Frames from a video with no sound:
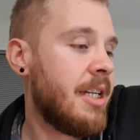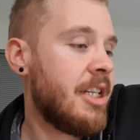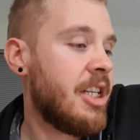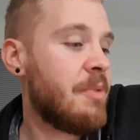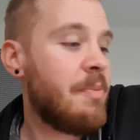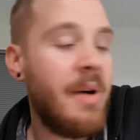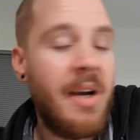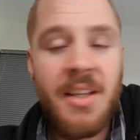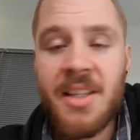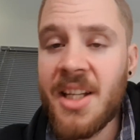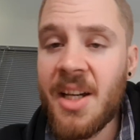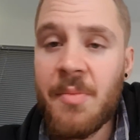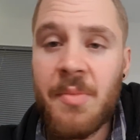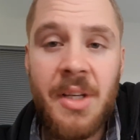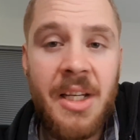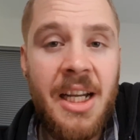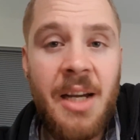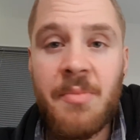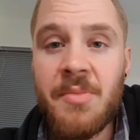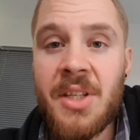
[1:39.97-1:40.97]
Just by the time
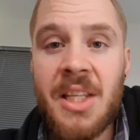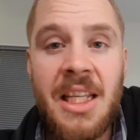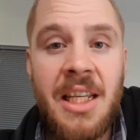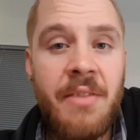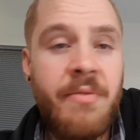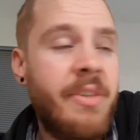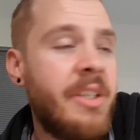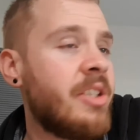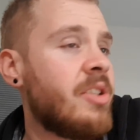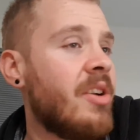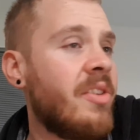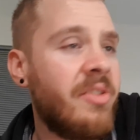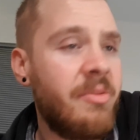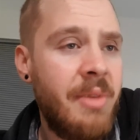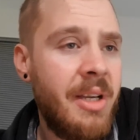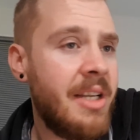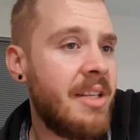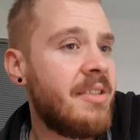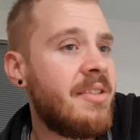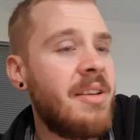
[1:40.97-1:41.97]
that comes in the evenings after
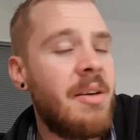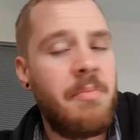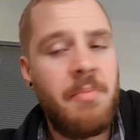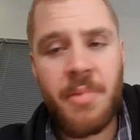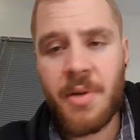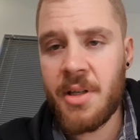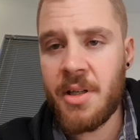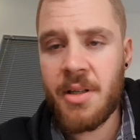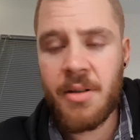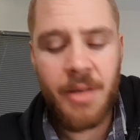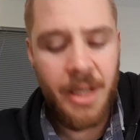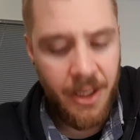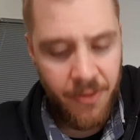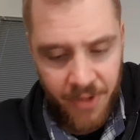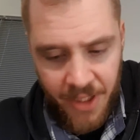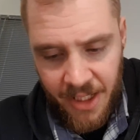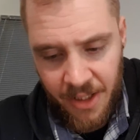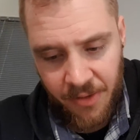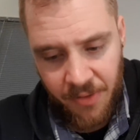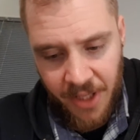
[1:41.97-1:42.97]
making supper,
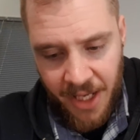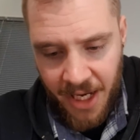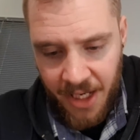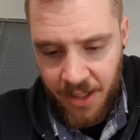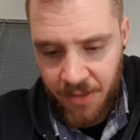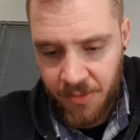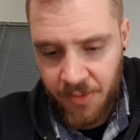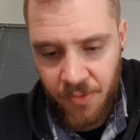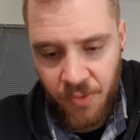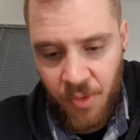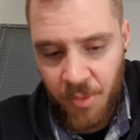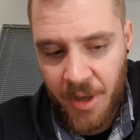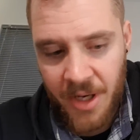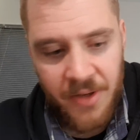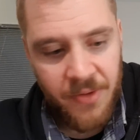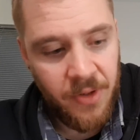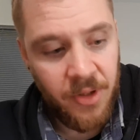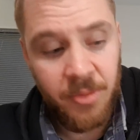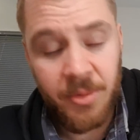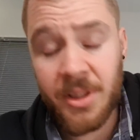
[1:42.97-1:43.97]
having out with the
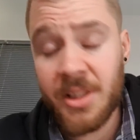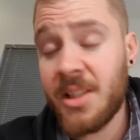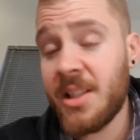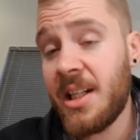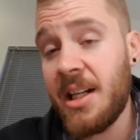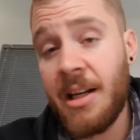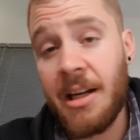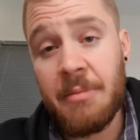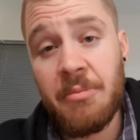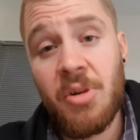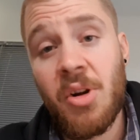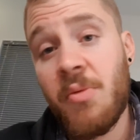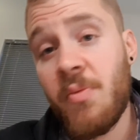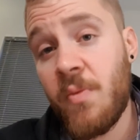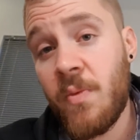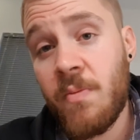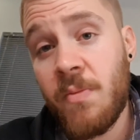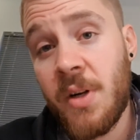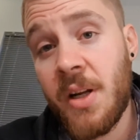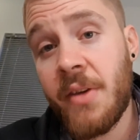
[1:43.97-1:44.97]
roommates for a little bit, I'm not
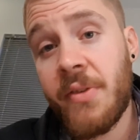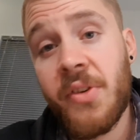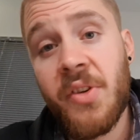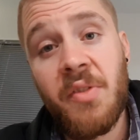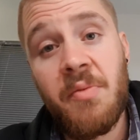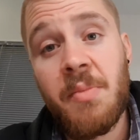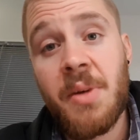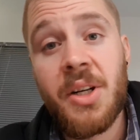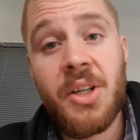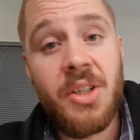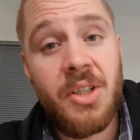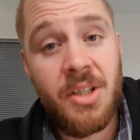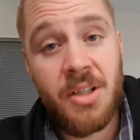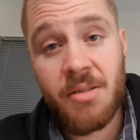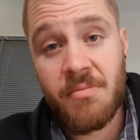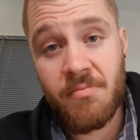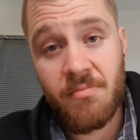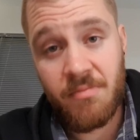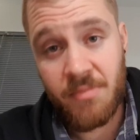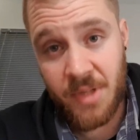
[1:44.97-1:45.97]
left with much
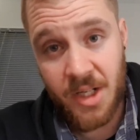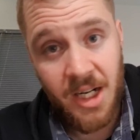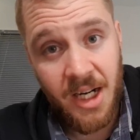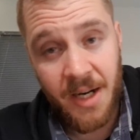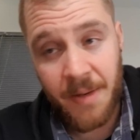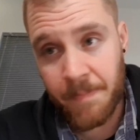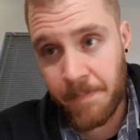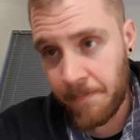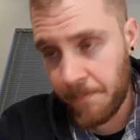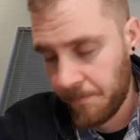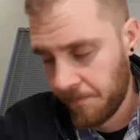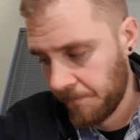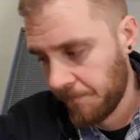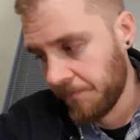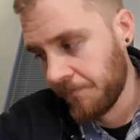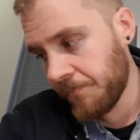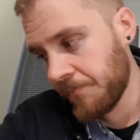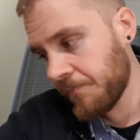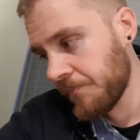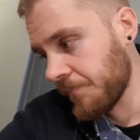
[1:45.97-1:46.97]
time.
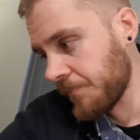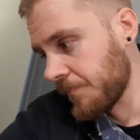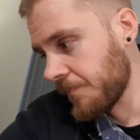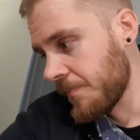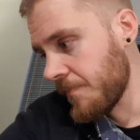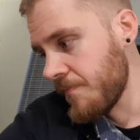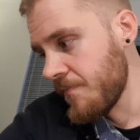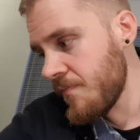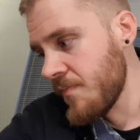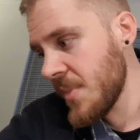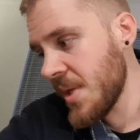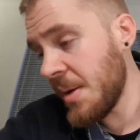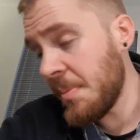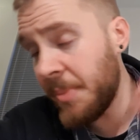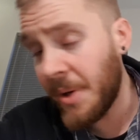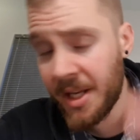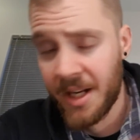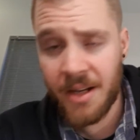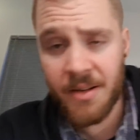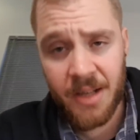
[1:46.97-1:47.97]

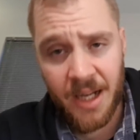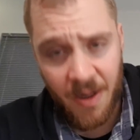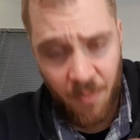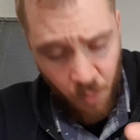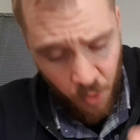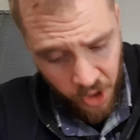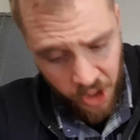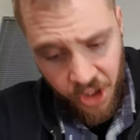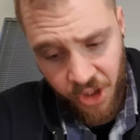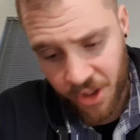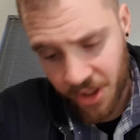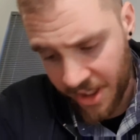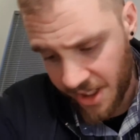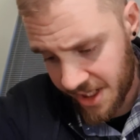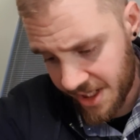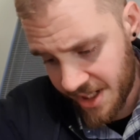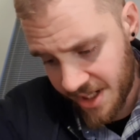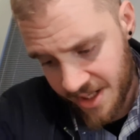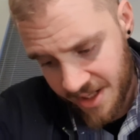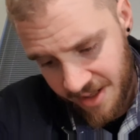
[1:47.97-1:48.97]
But I'm working on it,
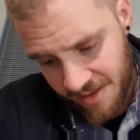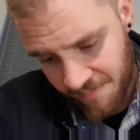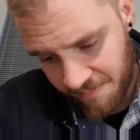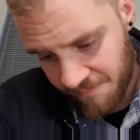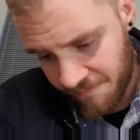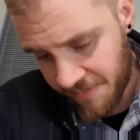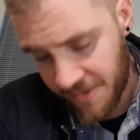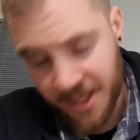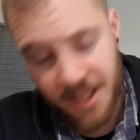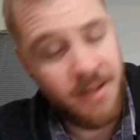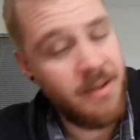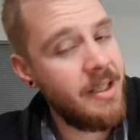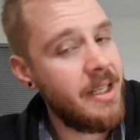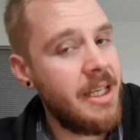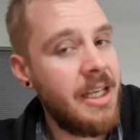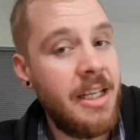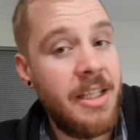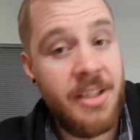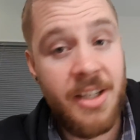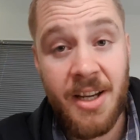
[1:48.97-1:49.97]
guys.
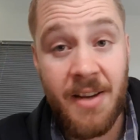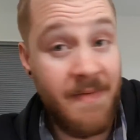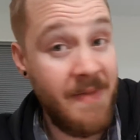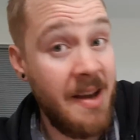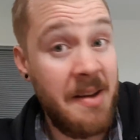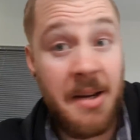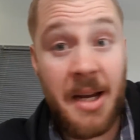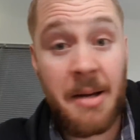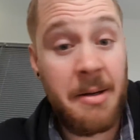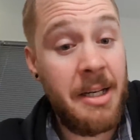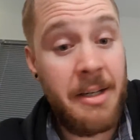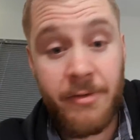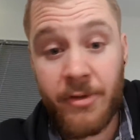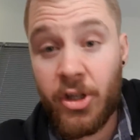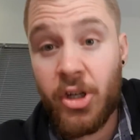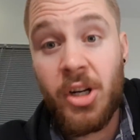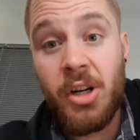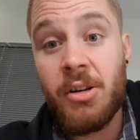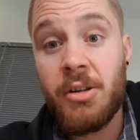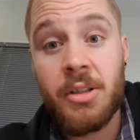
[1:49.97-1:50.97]
I even
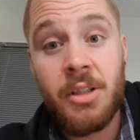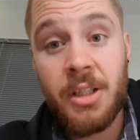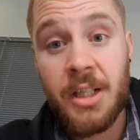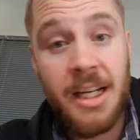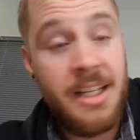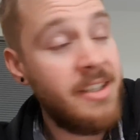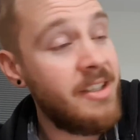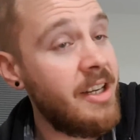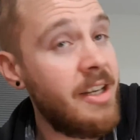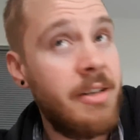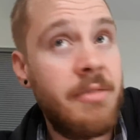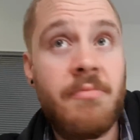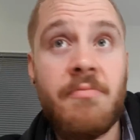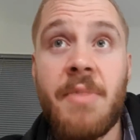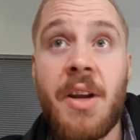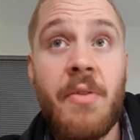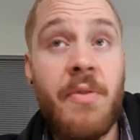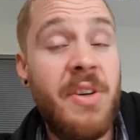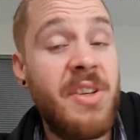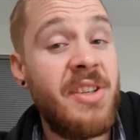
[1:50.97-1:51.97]
got it. Look, I said
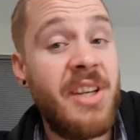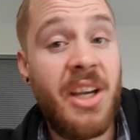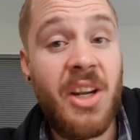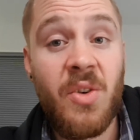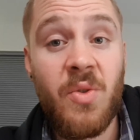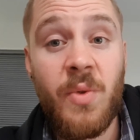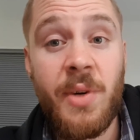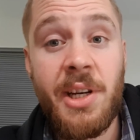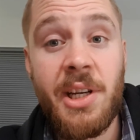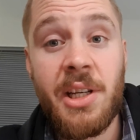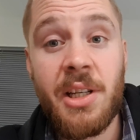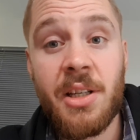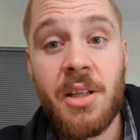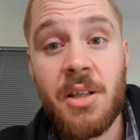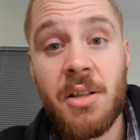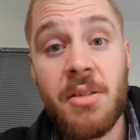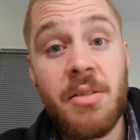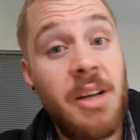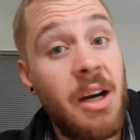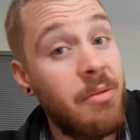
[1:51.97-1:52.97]
every second week,
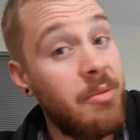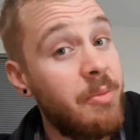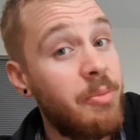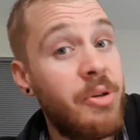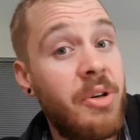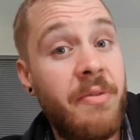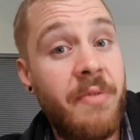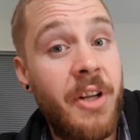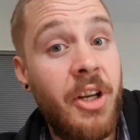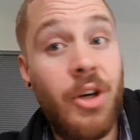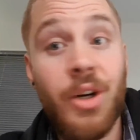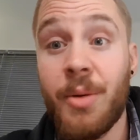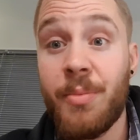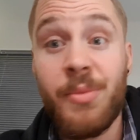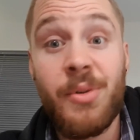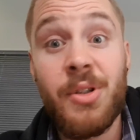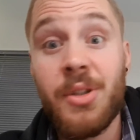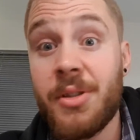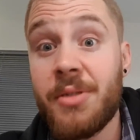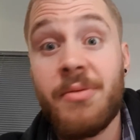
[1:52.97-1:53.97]
I'm going to put a video up
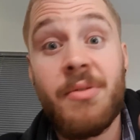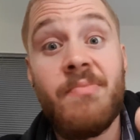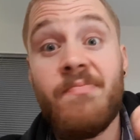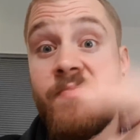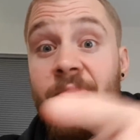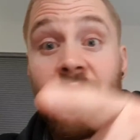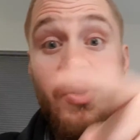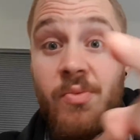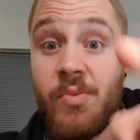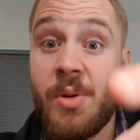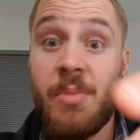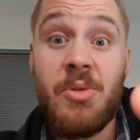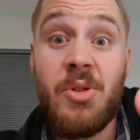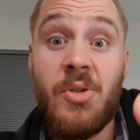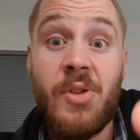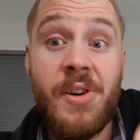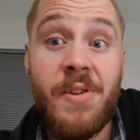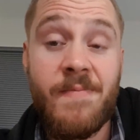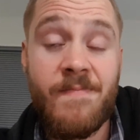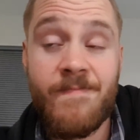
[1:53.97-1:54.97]
and look, that's what I'm
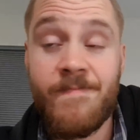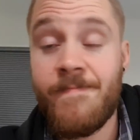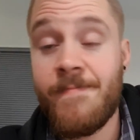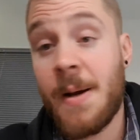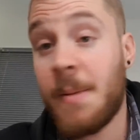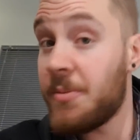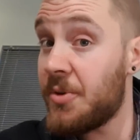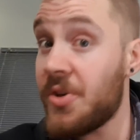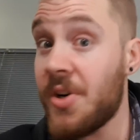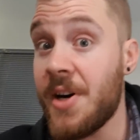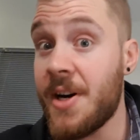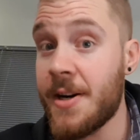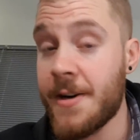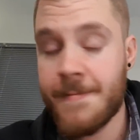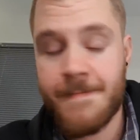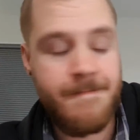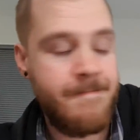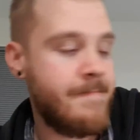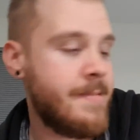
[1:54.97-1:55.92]
doing, I'm trying.